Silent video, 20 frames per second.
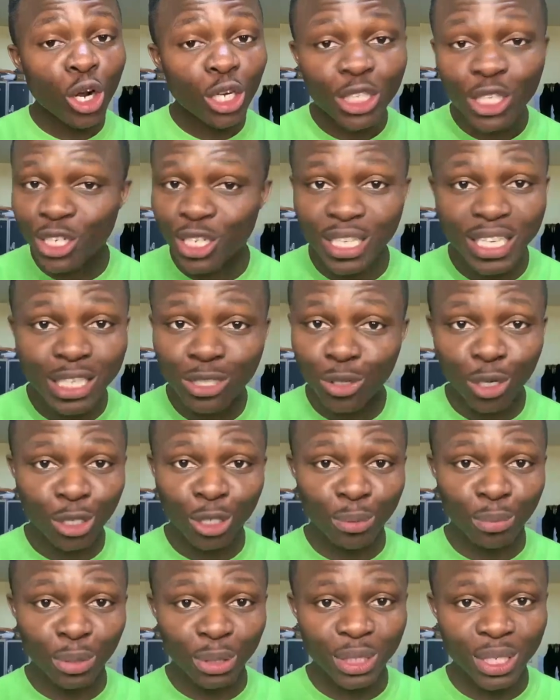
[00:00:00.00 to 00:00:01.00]
dodge your Ssnit
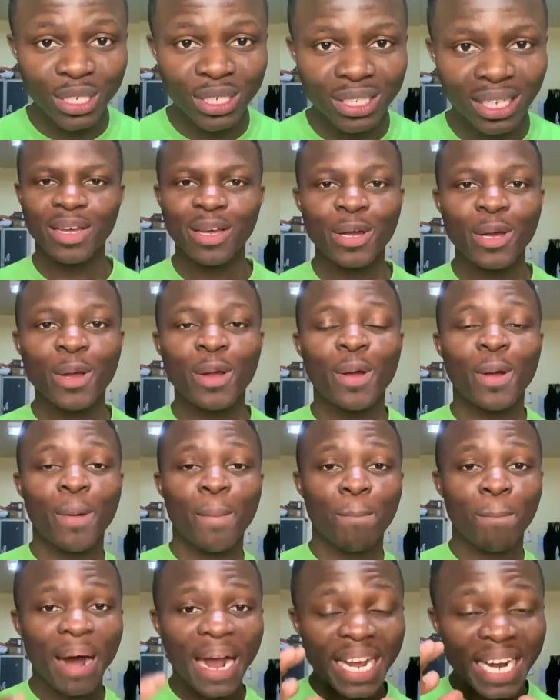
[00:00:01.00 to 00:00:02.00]
contributions.
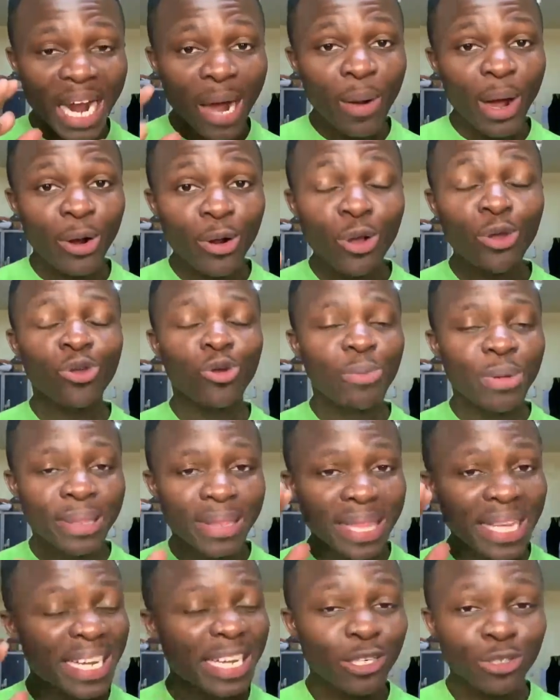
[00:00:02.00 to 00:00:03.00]
By now I know you'll be
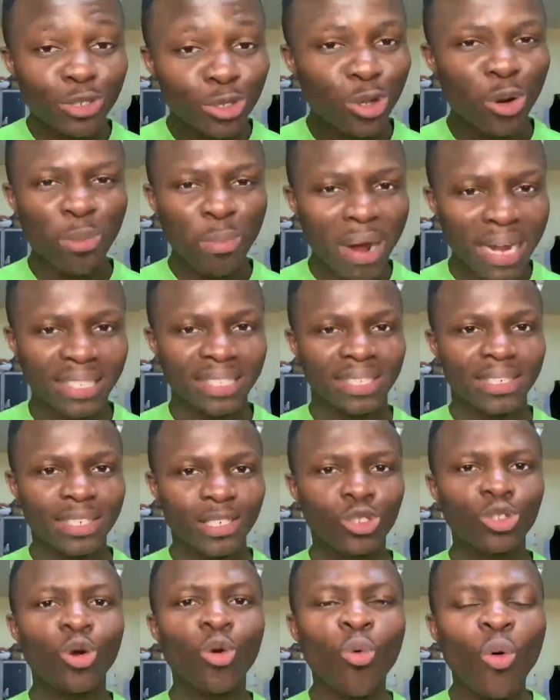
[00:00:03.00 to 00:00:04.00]
thinking so much.
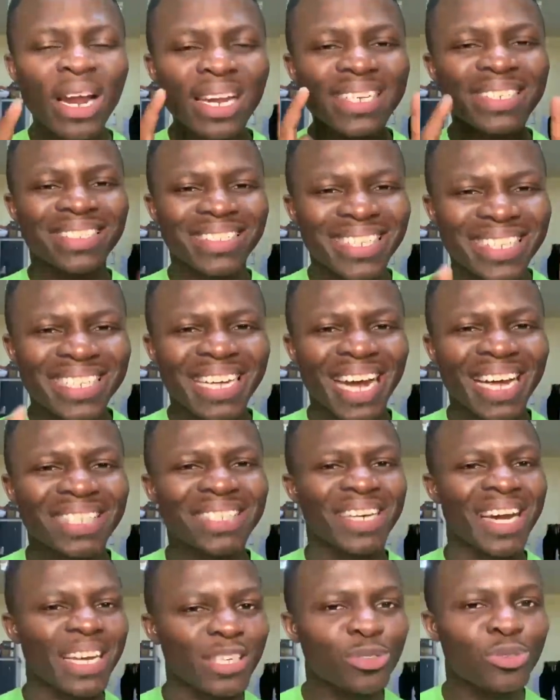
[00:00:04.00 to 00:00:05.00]
So what is this guy
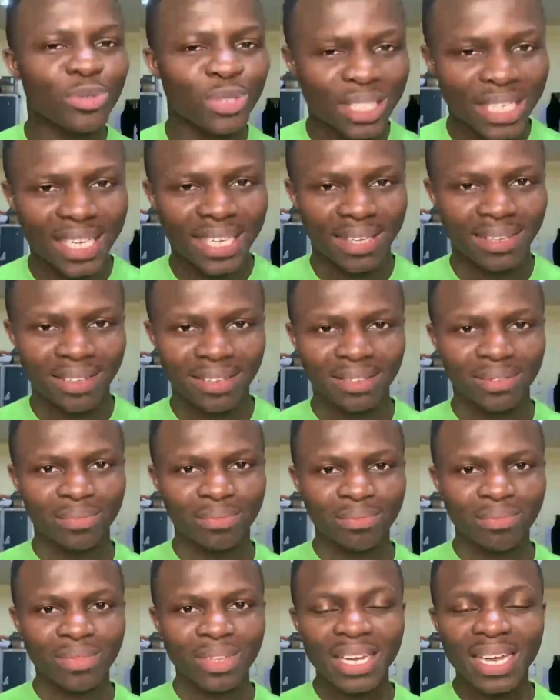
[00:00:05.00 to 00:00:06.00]
trying to say?
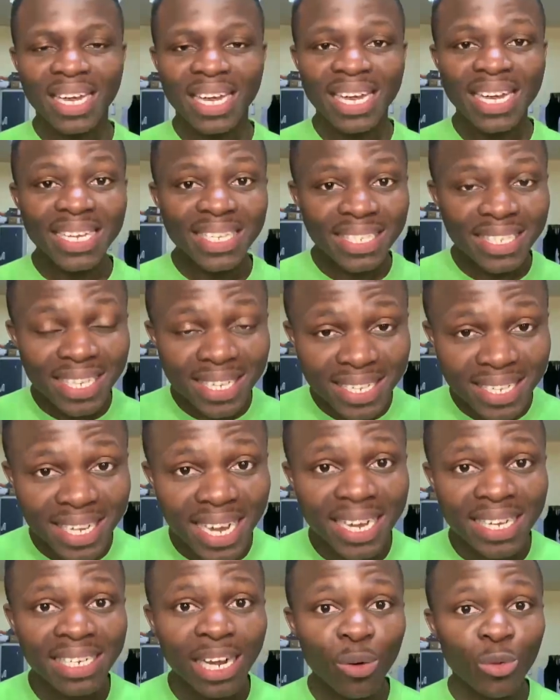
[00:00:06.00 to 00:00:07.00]
Is he
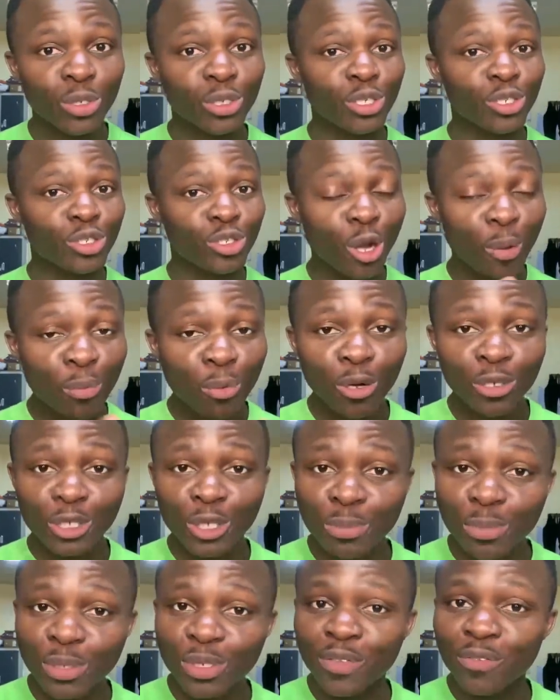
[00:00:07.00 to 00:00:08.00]
saying that we should stop
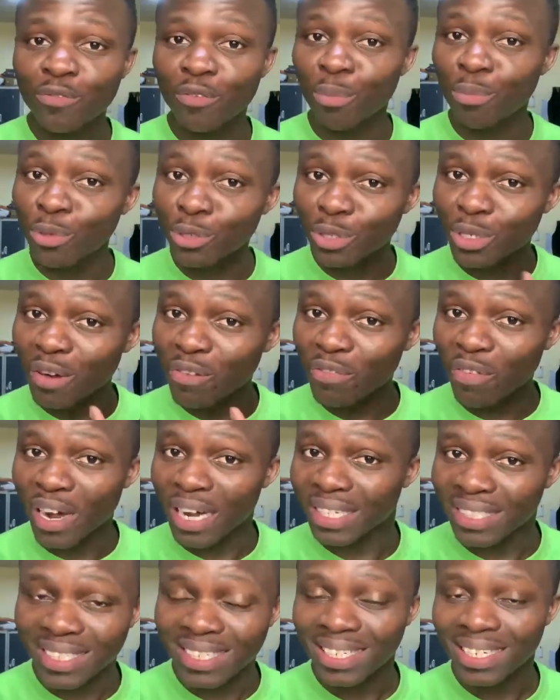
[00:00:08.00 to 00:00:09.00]
contributing for mutual
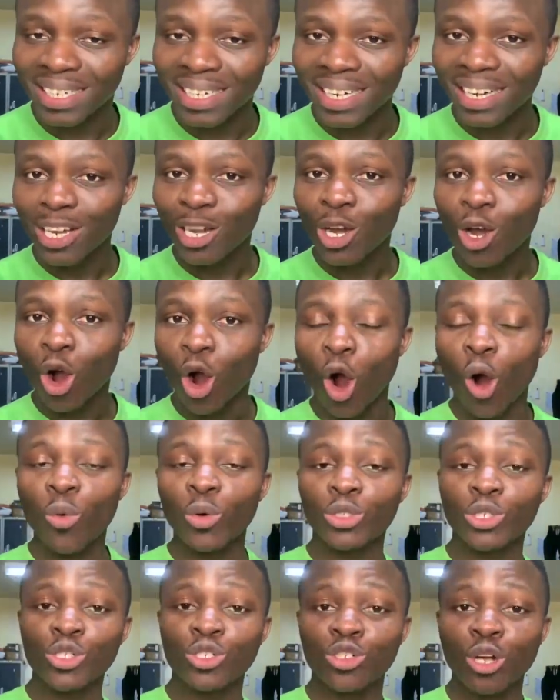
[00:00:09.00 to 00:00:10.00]
funds, or
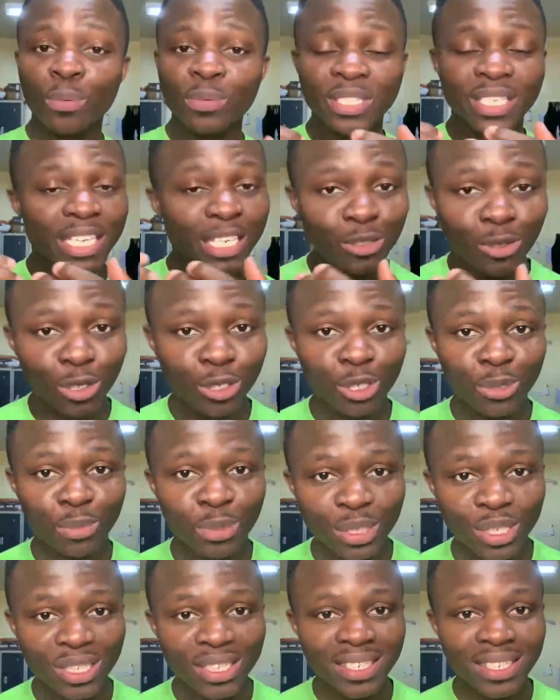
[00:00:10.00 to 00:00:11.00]
we should stop Ssnit
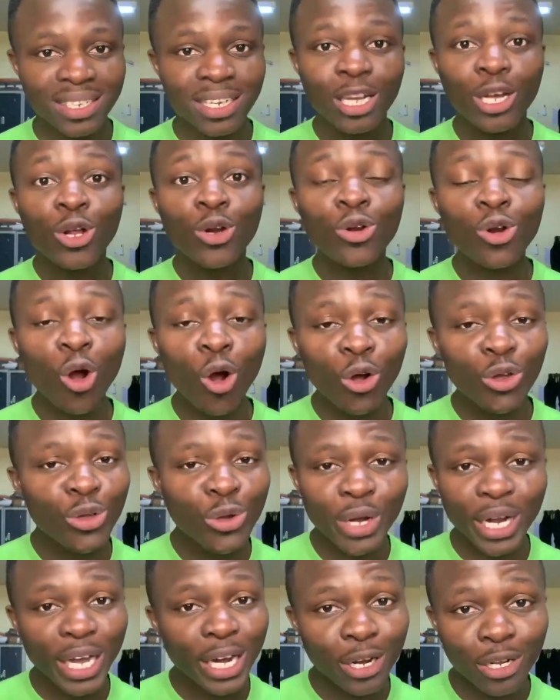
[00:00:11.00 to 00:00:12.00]
contributions? No,
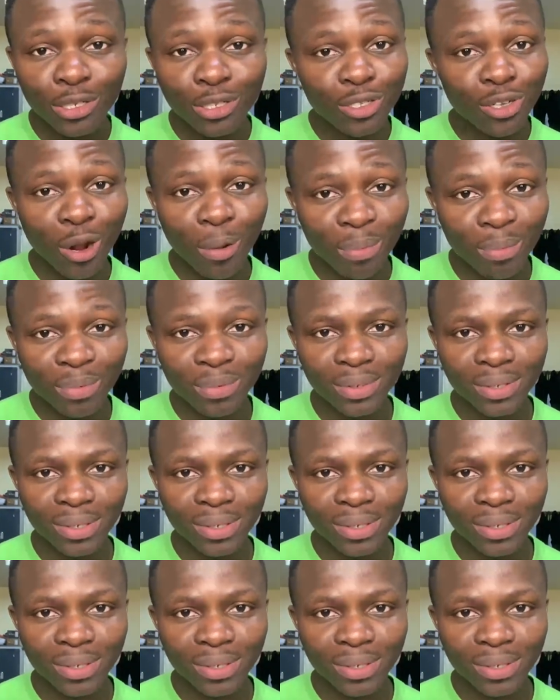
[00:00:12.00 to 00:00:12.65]
you cannot stop.